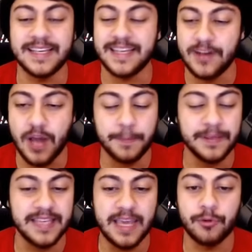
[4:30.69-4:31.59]
It cannot
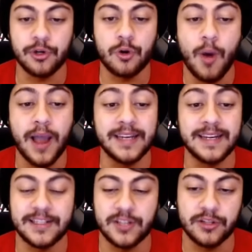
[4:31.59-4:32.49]
be a game where you're quiet.
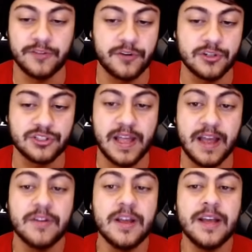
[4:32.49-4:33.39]
And I thought in the first
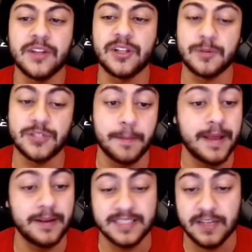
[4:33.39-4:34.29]
half, the Clippers
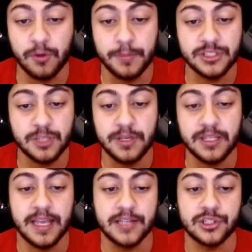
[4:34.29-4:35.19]
had several
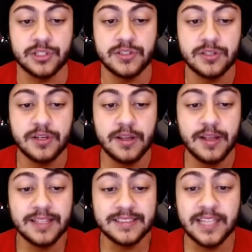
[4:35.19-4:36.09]
miscommunications.
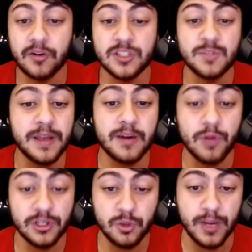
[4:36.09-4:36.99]
Terrence Mann and
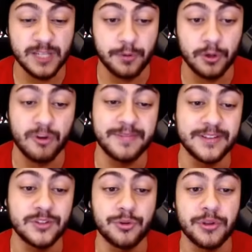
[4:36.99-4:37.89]
Russell Westbrook, who have
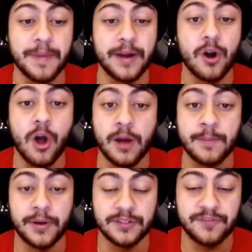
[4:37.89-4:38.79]
been two of the better
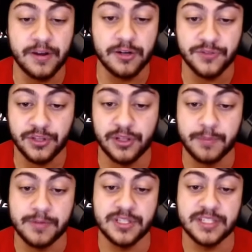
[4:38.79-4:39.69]
on-ball defenders for the
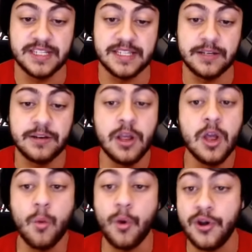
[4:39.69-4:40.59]
Clippers this season,
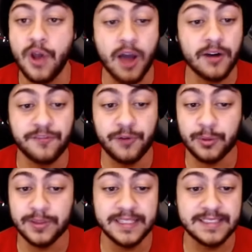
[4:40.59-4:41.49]
were not
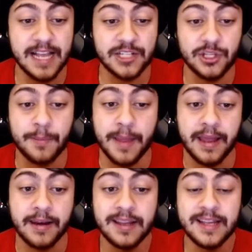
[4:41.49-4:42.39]
frequently attached to their
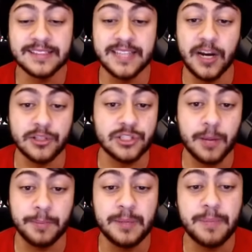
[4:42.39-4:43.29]
man. Terrence
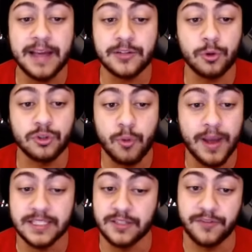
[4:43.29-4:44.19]
got beat backdoor
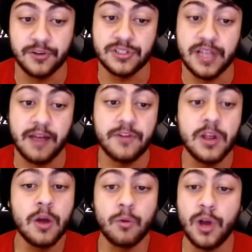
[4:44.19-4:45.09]
twice in the first half.
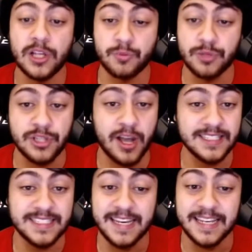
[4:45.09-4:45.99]
Russ was
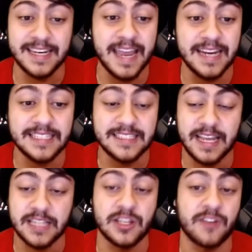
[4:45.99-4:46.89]
not sitting in any
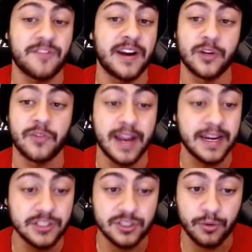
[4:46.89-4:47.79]
stance, not fighting over
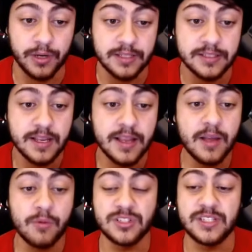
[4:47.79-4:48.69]
any screens,
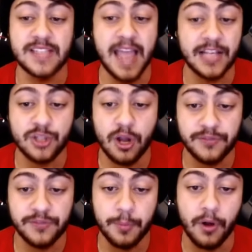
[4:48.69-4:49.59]
was detached
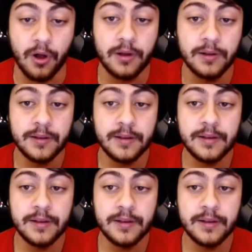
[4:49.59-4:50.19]
off the ball.